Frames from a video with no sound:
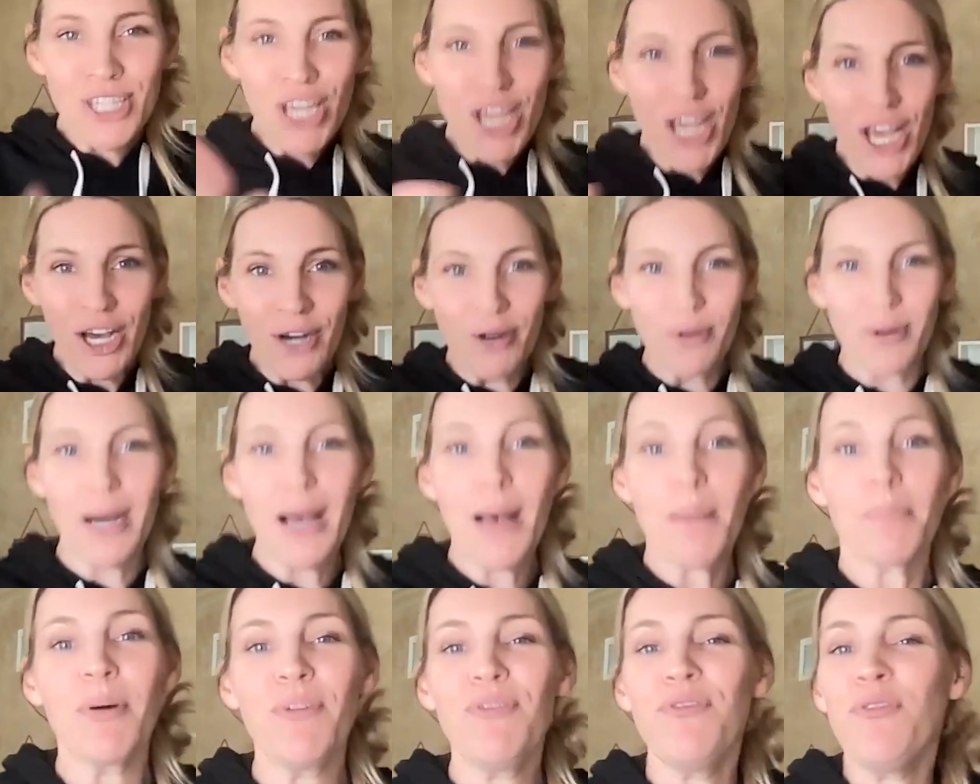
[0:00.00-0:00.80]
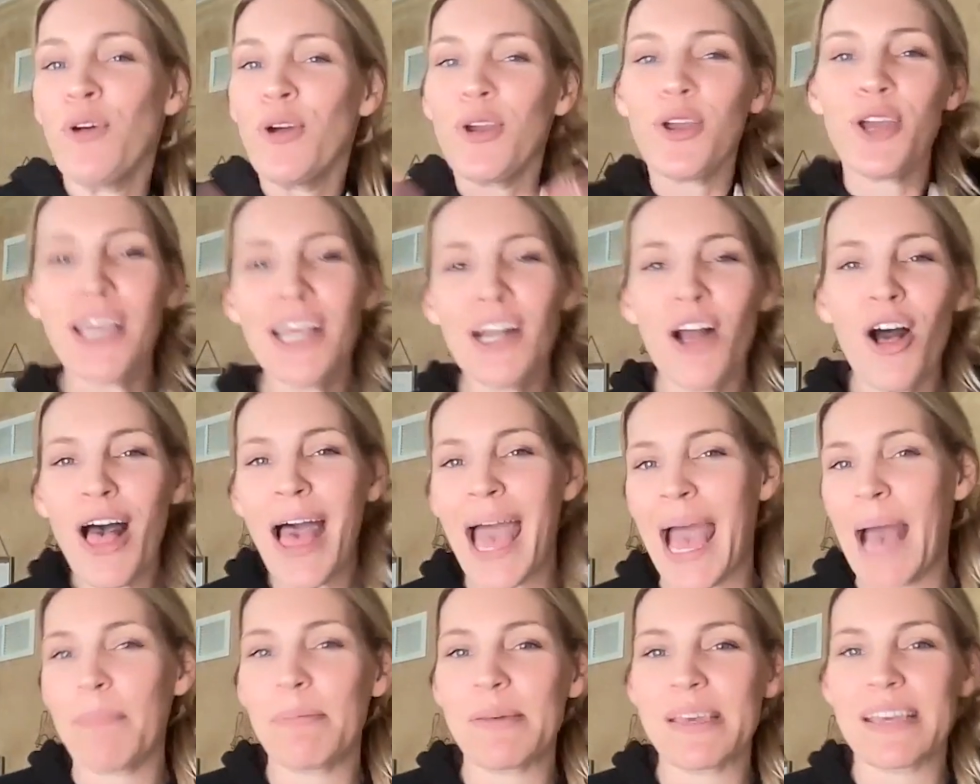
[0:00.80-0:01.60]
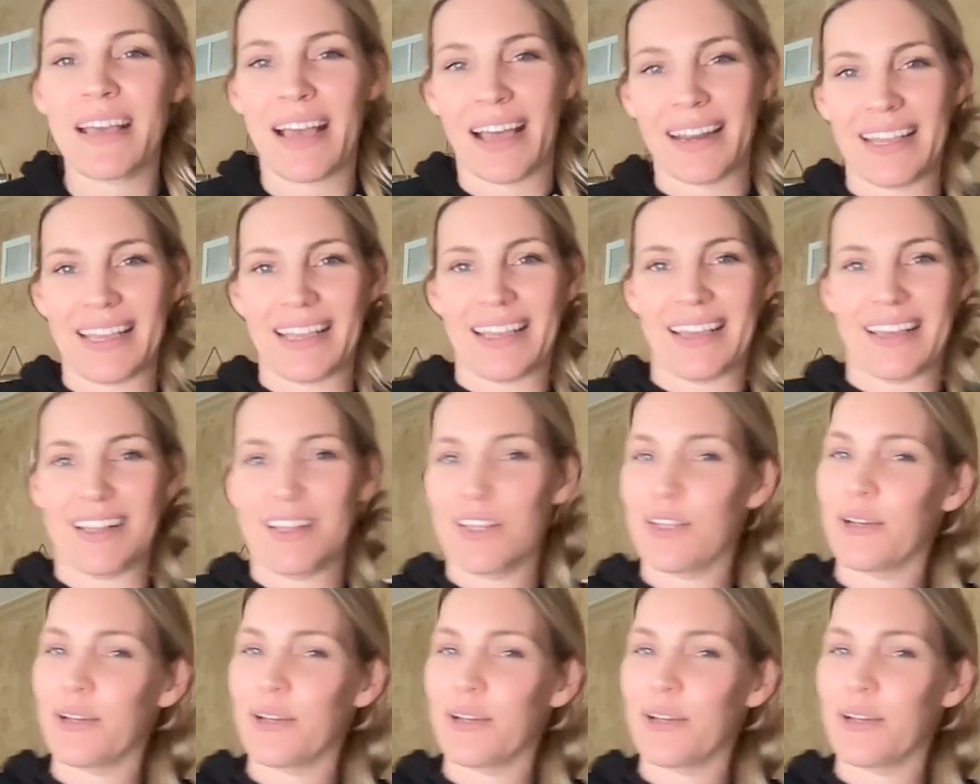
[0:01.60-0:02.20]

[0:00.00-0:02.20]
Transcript: 2, before you get all happy, cutting and